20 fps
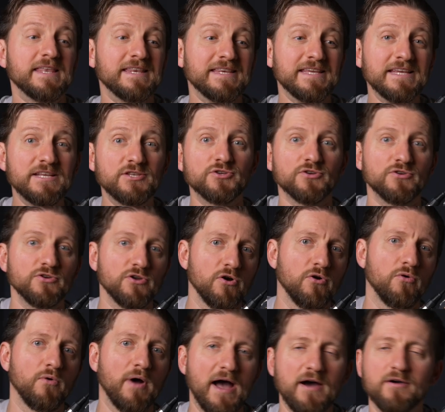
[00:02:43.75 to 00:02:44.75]
need to
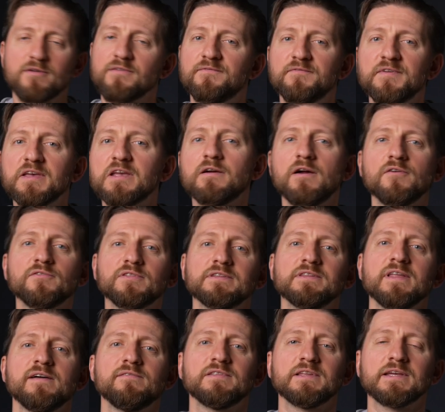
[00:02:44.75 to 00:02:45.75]
know how to figure out the
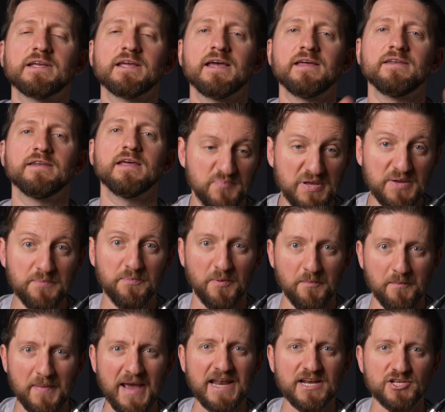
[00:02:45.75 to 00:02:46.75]
leveling and people
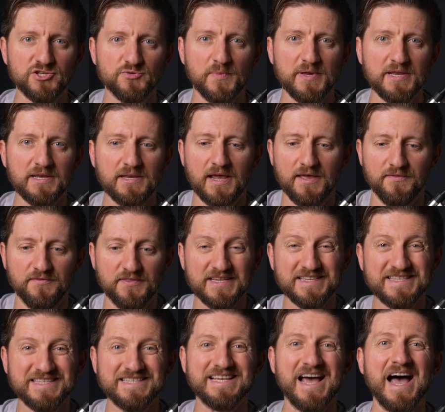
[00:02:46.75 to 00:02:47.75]
management and the
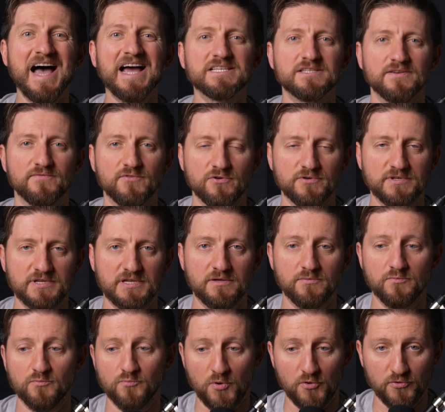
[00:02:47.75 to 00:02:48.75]
size of your
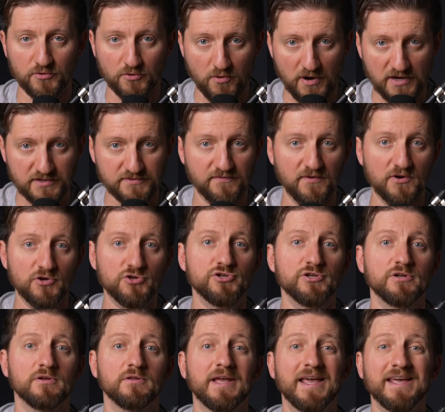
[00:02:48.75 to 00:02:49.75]
team, both
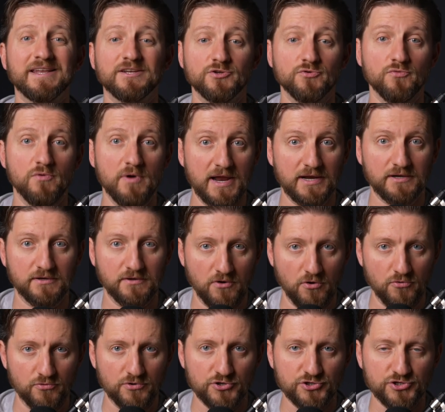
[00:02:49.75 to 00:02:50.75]
cross-functional and direct
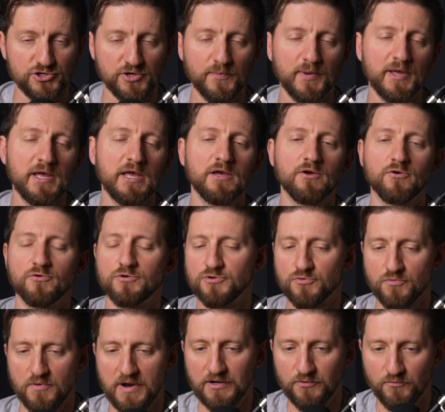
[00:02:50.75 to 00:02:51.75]
ownership or
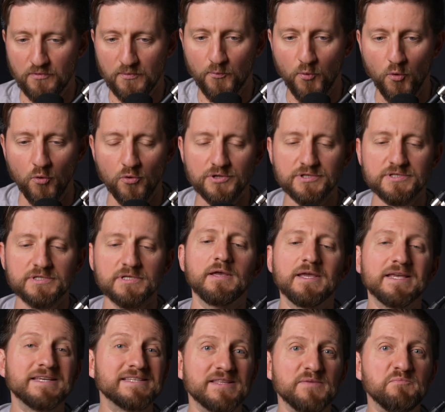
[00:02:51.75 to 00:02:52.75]
direct reports,
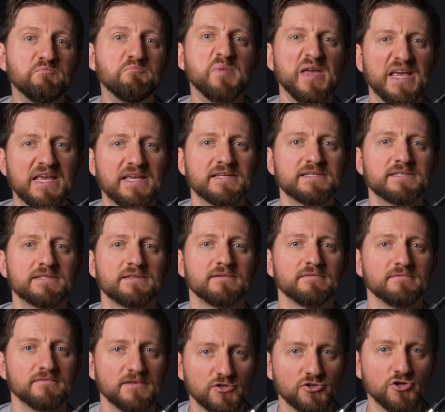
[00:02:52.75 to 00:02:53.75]
is the biggest
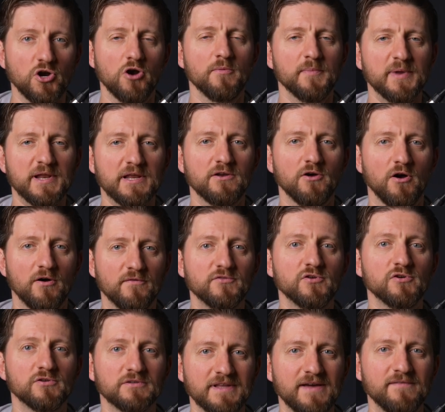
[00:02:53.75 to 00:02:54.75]
determinant of
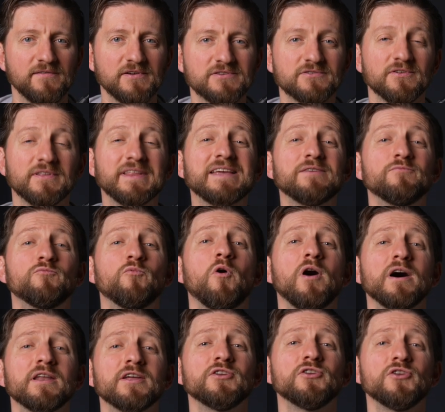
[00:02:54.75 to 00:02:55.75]
your level. So they
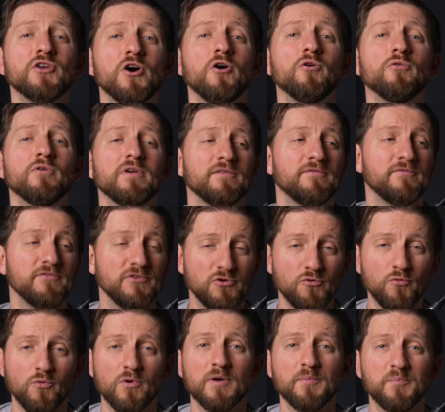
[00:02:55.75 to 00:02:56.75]
want to know if
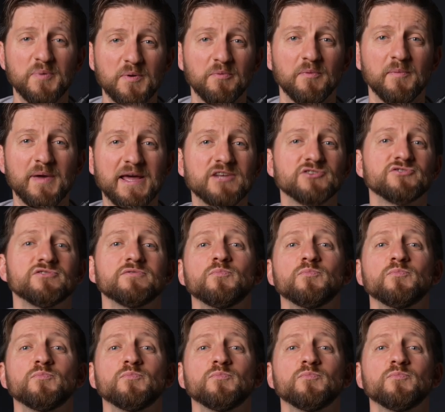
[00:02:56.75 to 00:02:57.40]
you were a people manager,